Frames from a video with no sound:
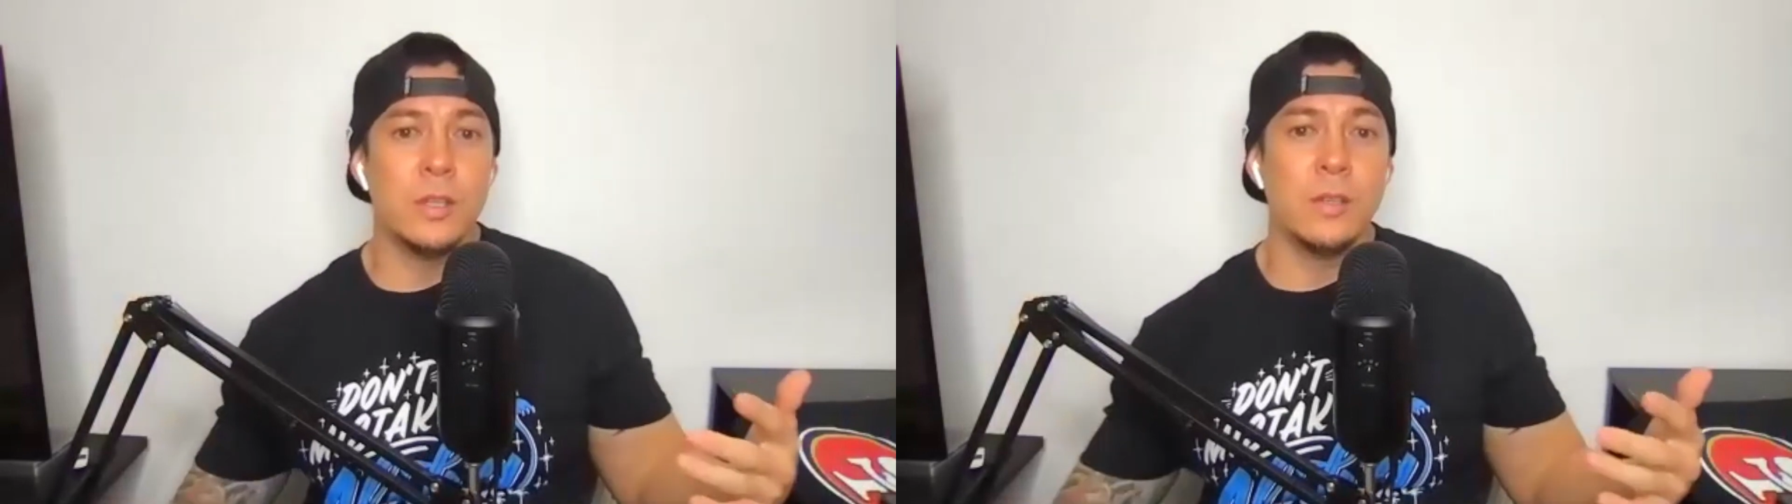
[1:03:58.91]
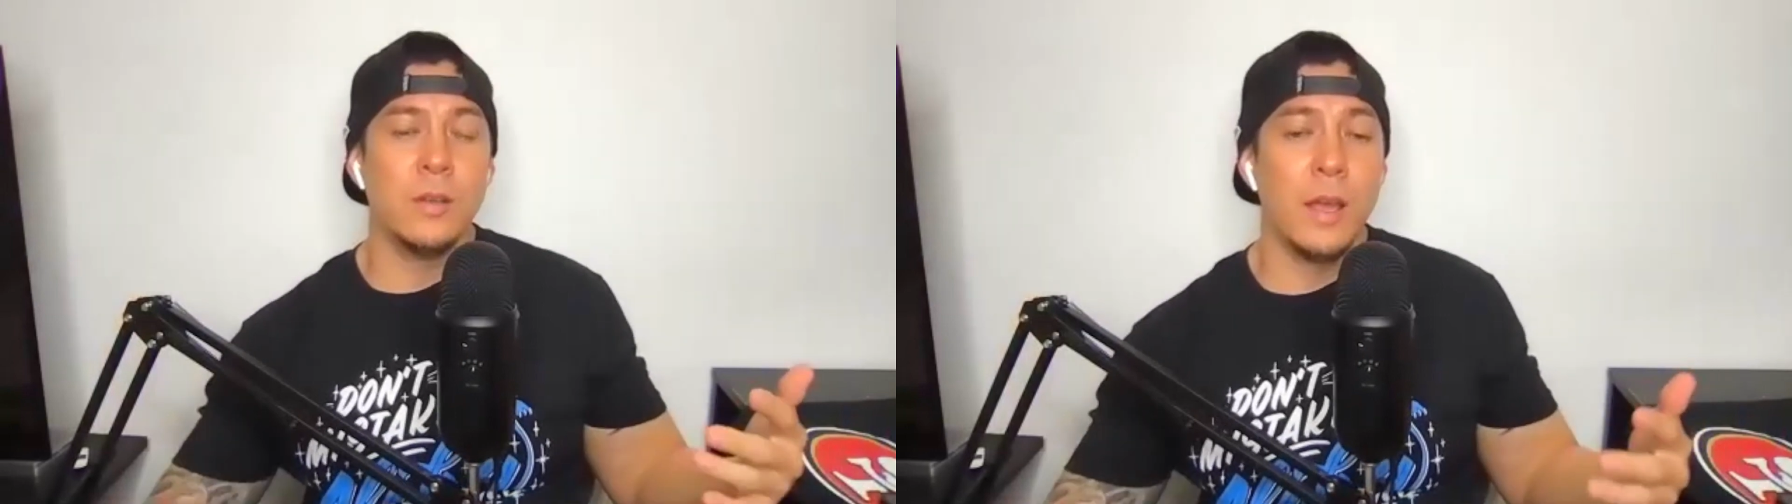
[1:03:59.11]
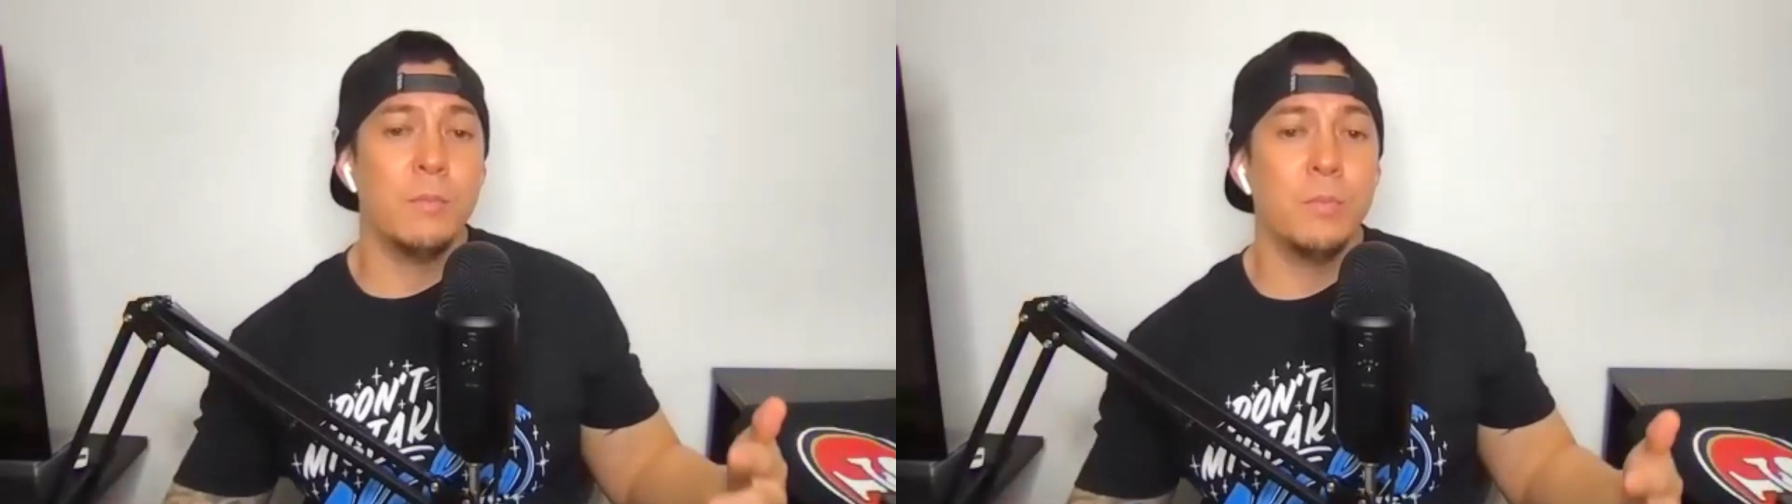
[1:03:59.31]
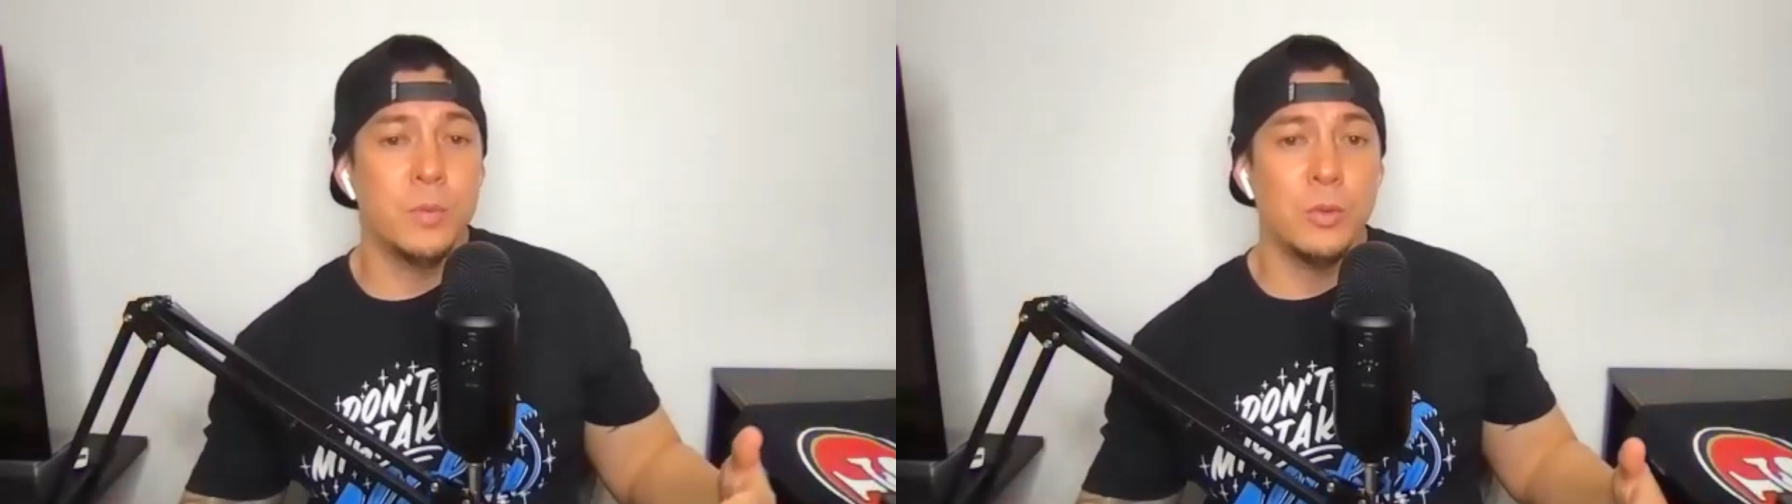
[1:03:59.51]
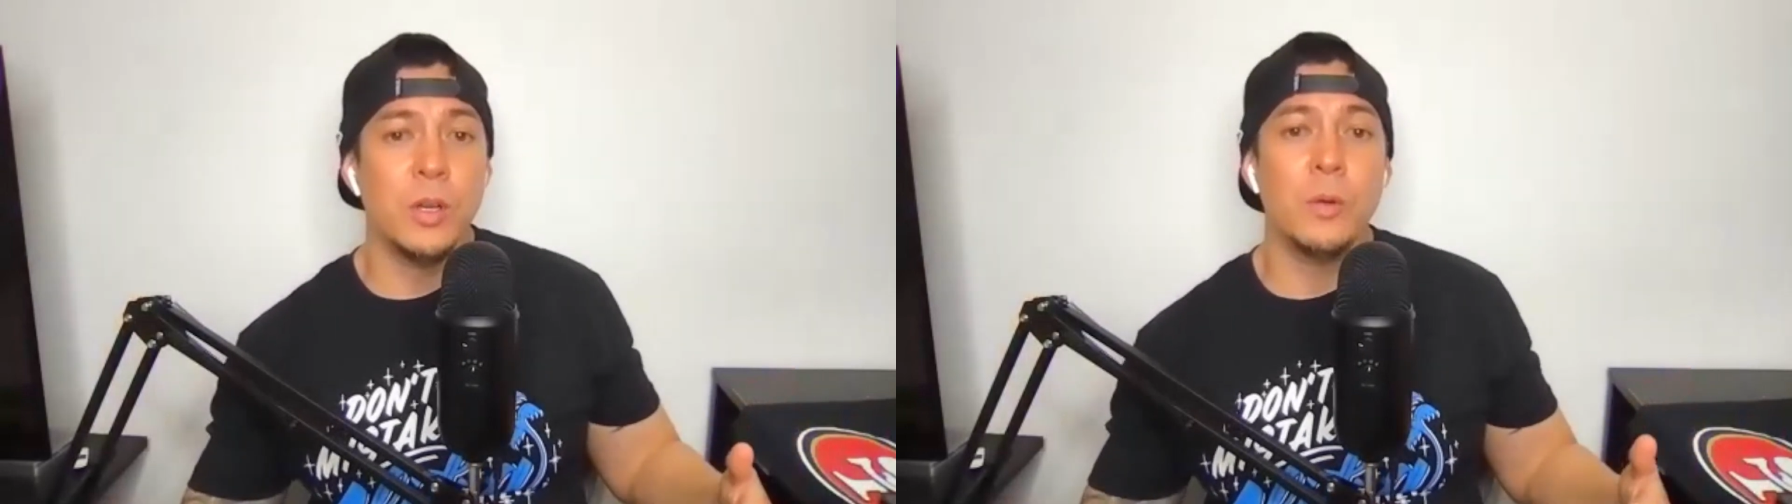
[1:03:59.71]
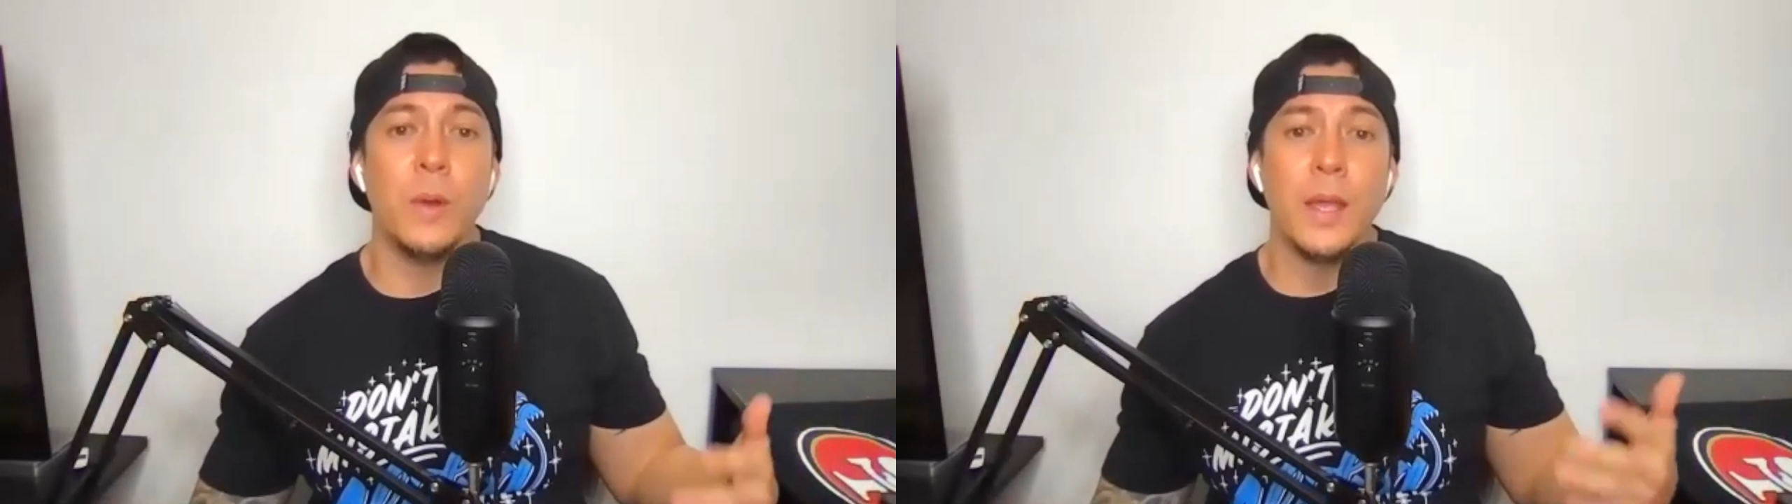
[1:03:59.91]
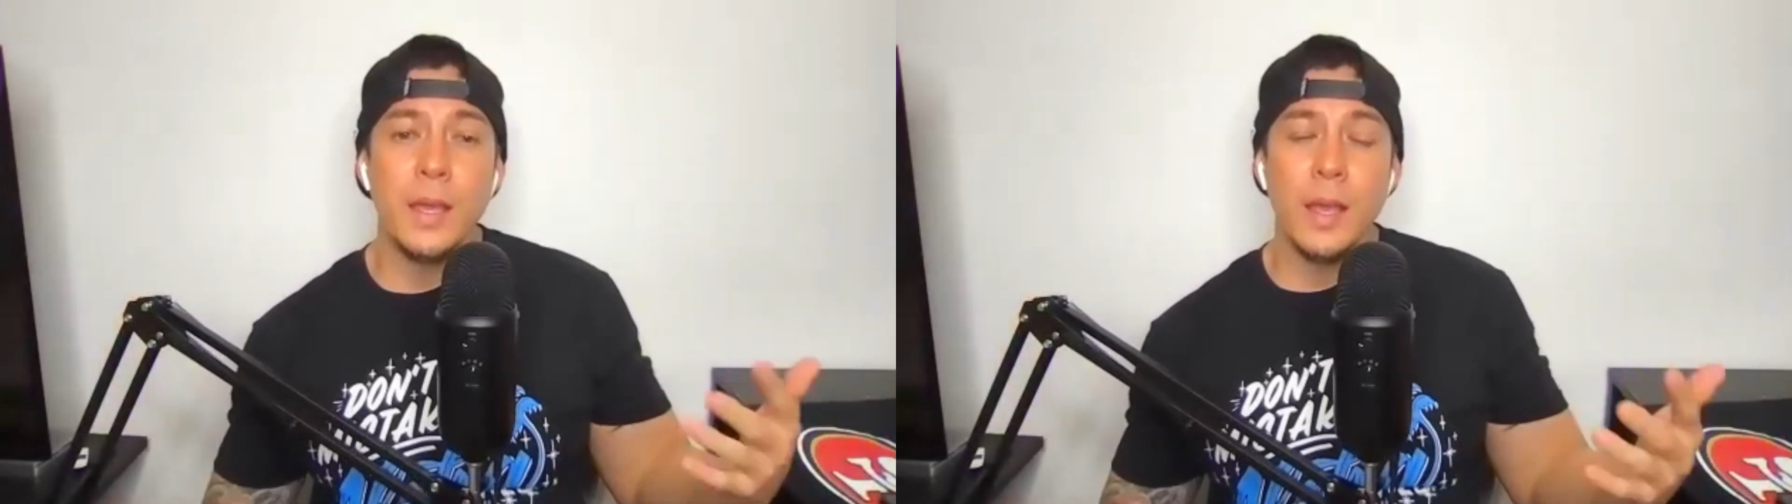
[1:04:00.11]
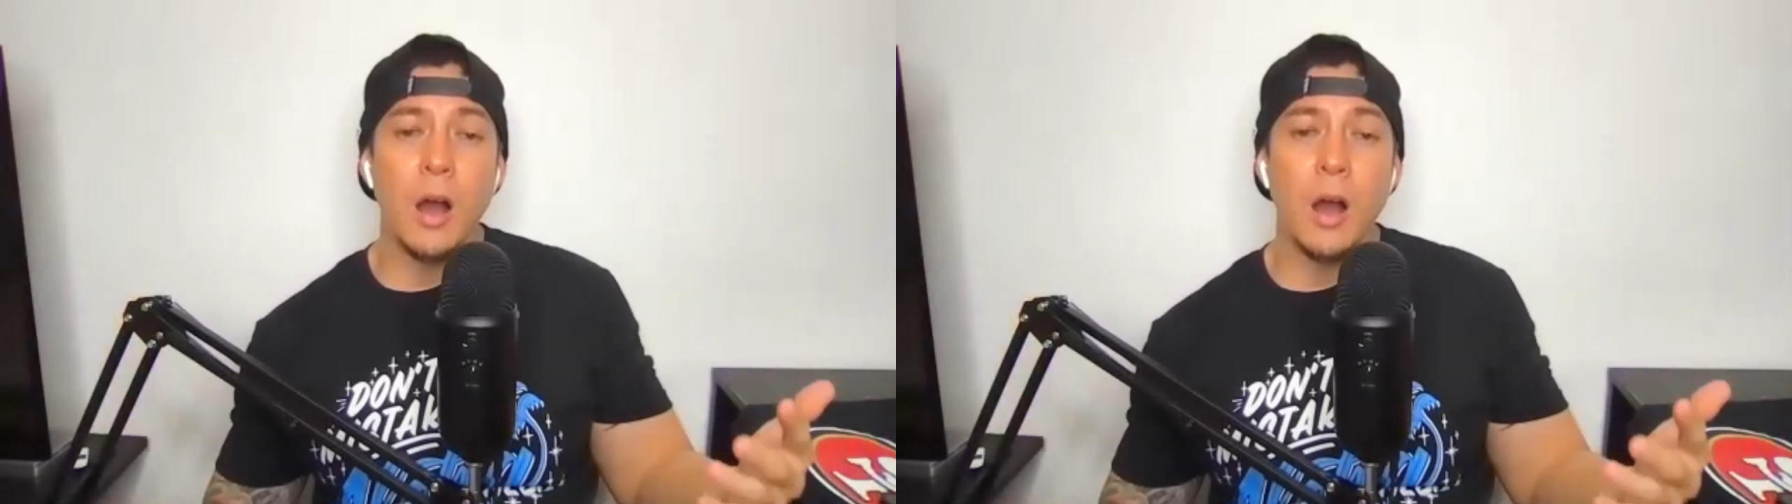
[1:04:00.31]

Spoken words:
and doing a reggae